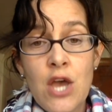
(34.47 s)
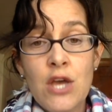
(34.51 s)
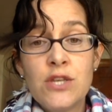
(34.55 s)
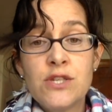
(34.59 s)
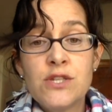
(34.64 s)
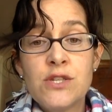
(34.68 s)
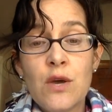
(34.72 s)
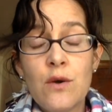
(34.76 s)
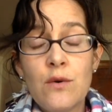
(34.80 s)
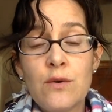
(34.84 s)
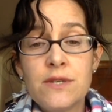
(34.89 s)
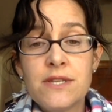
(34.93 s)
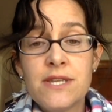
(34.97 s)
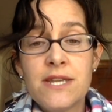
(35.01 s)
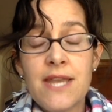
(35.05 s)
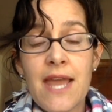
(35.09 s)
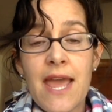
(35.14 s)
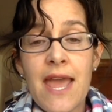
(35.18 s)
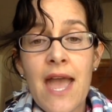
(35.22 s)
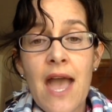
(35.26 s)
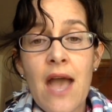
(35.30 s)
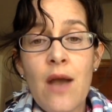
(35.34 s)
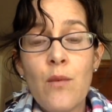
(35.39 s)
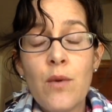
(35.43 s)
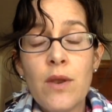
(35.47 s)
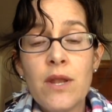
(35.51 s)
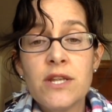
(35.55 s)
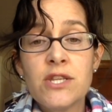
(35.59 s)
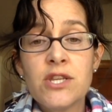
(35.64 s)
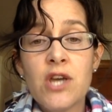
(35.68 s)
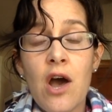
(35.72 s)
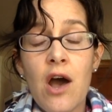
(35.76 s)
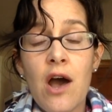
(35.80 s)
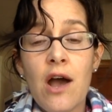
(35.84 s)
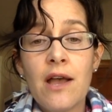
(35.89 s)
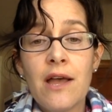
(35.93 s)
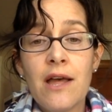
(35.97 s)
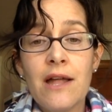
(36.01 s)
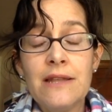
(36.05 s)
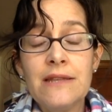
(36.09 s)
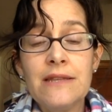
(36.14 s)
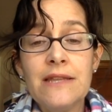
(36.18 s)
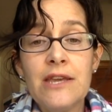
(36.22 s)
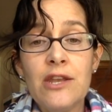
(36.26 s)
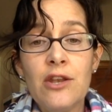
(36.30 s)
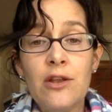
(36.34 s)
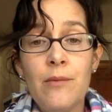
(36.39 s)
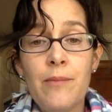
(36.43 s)
So today I want to talk a
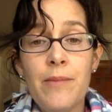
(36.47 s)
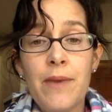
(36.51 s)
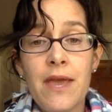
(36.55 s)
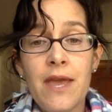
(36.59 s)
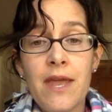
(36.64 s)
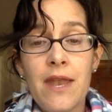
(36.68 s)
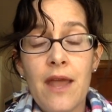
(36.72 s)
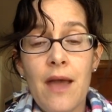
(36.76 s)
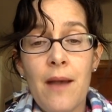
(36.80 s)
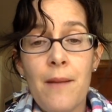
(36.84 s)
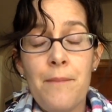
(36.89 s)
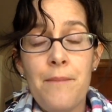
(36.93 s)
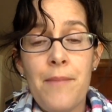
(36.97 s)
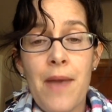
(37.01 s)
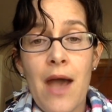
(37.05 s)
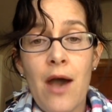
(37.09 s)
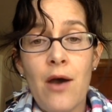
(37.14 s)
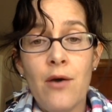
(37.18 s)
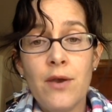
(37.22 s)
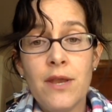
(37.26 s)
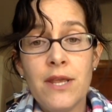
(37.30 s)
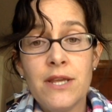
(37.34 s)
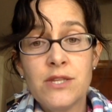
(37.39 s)
little bit about